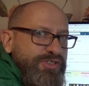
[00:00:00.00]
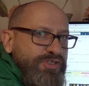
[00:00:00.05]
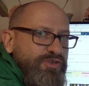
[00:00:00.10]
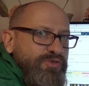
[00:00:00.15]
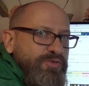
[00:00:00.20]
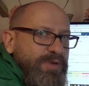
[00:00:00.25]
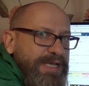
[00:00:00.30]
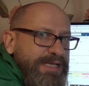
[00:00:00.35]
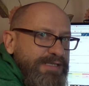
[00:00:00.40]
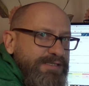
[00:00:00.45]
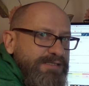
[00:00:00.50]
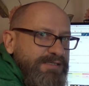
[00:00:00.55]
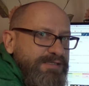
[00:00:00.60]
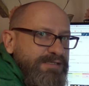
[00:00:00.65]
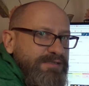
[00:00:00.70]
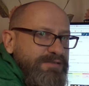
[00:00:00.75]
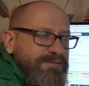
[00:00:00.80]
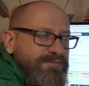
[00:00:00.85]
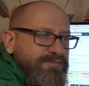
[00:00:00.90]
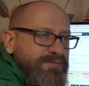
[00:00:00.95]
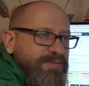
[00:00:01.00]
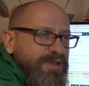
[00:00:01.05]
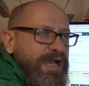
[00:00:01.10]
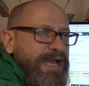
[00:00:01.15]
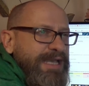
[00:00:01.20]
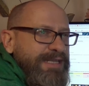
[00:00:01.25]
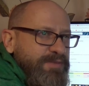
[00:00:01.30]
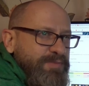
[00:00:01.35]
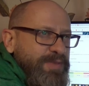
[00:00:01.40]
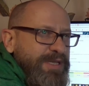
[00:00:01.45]
US. I
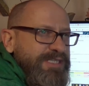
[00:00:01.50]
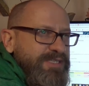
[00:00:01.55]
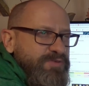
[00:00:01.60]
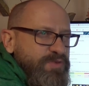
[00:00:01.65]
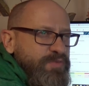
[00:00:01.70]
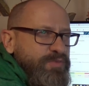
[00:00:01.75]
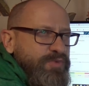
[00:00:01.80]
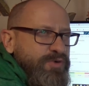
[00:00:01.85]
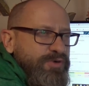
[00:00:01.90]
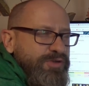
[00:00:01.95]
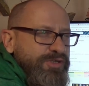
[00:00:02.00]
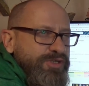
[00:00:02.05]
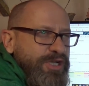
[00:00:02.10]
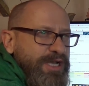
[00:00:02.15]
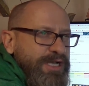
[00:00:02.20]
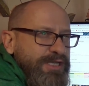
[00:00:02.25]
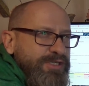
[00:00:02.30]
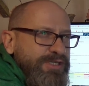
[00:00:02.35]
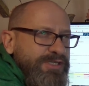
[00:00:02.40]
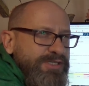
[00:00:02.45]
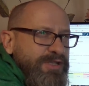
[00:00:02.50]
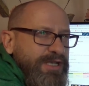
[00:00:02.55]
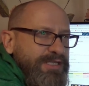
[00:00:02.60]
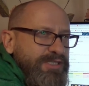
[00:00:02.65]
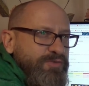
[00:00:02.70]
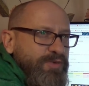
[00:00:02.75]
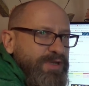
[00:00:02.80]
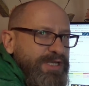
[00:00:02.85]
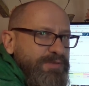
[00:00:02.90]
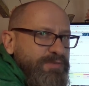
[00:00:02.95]
had to pay some import charges, like
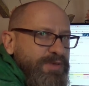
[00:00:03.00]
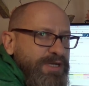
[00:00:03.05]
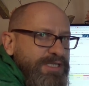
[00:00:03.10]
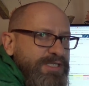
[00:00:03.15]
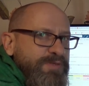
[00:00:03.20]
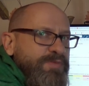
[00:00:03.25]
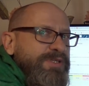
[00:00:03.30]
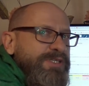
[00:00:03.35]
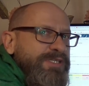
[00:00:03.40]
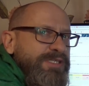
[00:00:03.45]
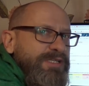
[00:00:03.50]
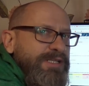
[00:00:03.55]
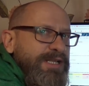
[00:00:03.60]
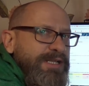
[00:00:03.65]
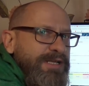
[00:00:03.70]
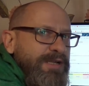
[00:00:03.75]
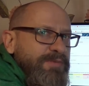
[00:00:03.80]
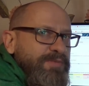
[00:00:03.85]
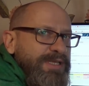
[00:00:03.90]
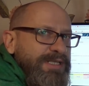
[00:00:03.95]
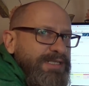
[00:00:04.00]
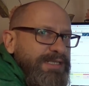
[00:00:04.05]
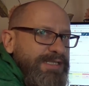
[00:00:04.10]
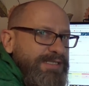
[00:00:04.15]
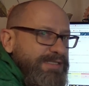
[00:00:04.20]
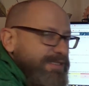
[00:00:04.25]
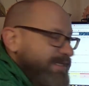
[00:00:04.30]
20 bucks, but it still ended up being less